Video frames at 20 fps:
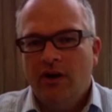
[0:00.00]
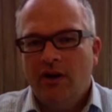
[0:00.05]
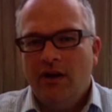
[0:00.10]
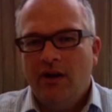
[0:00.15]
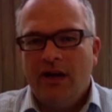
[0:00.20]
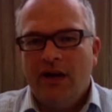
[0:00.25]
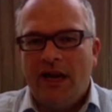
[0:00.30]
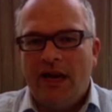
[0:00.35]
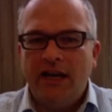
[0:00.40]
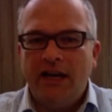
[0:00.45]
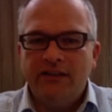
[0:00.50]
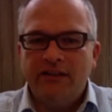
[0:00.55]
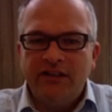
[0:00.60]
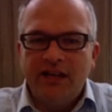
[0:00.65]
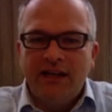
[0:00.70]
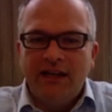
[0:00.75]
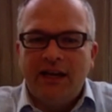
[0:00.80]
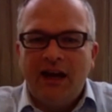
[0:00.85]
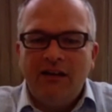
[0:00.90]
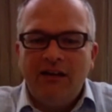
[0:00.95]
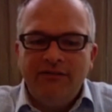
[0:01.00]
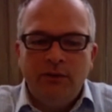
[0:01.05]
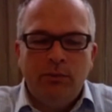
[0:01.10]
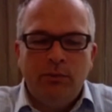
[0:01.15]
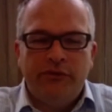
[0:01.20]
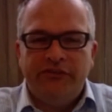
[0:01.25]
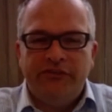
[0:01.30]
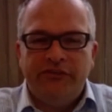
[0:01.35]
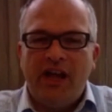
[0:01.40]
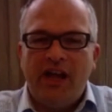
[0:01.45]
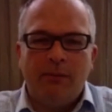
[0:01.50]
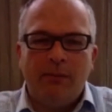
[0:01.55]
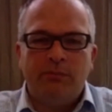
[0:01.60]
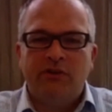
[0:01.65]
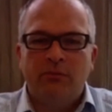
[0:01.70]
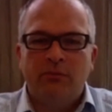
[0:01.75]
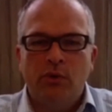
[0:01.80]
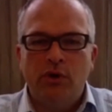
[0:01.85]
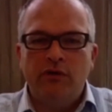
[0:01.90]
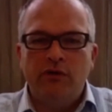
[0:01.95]
And it's an uncomfortable step
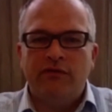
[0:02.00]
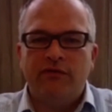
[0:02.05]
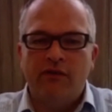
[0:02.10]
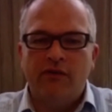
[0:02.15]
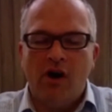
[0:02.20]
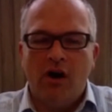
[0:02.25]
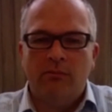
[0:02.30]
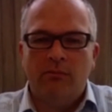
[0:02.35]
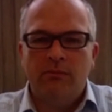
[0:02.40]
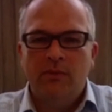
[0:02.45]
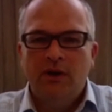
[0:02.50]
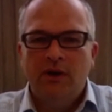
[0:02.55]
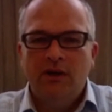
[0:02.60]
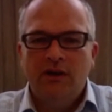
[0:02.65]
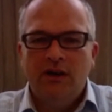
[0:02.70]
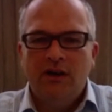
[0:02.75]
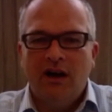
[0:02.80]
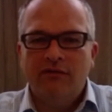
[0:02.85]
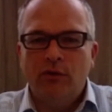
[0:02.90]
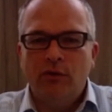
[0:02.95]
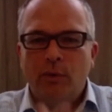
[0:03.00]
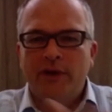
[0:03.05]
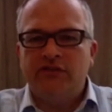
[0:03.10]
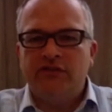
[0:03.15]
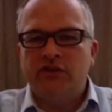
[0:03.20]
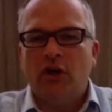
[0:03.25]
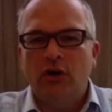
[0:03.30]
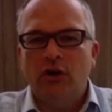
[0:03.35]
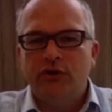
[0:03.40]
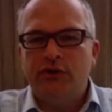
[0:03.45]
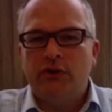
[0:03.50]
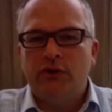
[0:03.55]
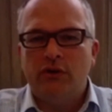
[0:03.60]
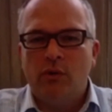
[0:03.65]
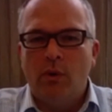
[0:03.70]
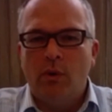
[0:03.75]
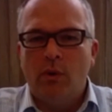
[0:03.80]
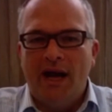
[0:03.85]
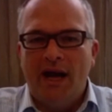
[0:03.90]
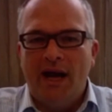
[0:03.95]
to move from, I've always told you the
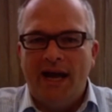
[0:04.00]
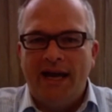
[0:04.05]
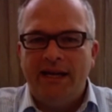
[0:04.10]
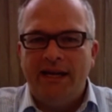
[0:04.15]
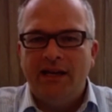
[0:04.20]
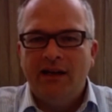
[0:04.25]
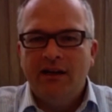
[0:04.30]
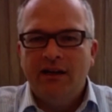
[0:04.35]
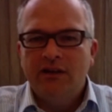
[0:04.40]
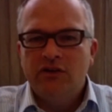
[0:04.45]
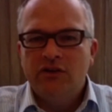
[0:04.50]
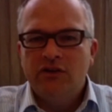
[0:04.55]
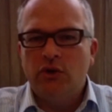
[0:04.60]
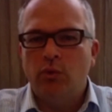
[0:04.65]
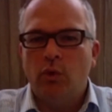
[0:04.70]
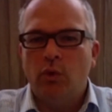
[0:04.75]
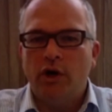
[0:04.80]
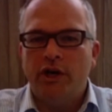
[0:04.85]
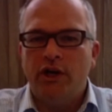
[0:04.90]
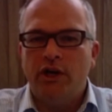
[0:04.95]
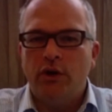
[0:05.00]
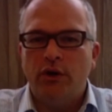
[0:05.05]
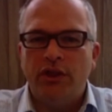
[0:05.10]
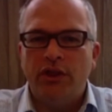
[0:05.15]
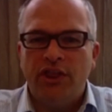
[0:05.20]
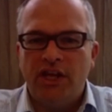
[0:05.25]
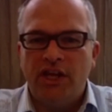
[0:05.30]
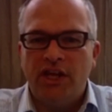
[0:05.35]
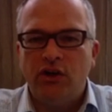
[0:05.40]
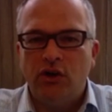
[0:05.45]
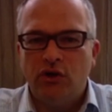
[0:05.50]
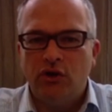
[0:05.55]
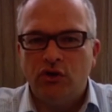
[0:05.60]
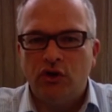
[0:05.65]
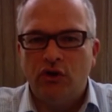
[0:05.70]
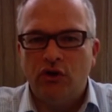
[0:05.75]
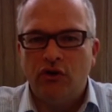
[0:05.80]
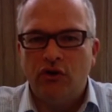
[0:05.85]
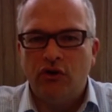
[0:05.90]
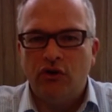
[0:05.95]
way, to what do you think you
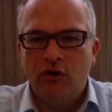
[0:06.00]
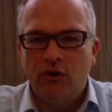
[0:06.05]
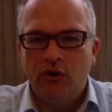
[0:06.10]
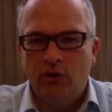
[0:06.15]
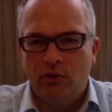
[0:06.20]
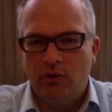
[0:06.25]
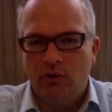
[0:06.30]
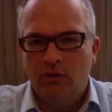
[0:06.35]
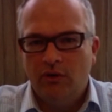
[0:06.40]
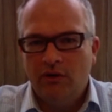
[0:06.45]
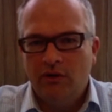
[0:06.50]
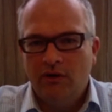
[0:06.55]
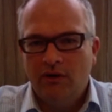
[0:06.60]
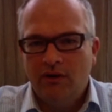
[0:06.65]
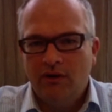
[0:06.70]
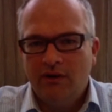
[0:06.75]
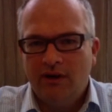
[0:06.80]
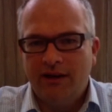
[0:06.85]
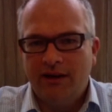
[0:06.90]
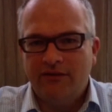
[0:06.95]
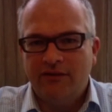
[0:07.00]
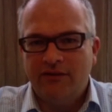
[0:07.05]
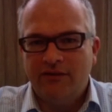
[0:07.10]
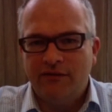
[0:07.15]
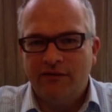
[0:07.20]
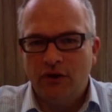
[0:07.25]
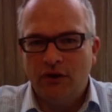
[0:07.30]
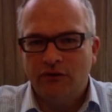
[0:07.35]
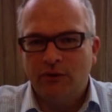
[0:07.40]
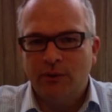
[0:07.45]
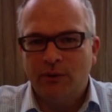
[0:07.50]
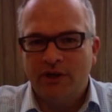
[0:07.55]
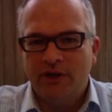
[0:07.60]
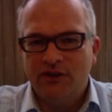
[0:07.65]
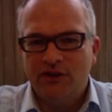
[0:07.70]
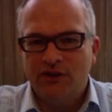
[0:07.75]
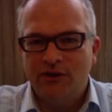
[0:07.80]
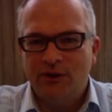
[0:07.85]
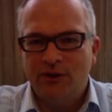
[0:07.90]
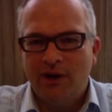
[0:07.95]
should do, as the first
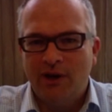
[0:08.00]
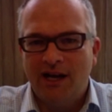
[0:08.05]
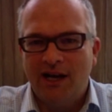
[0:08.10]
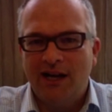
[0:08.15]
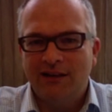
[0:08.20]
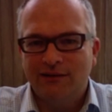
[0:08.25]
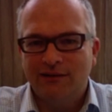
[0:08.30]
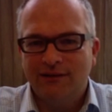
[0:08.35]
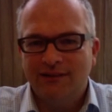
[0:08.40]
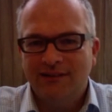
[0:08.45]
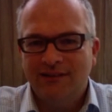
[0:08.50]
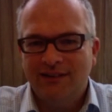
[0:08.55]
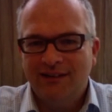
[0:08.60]
question you ask.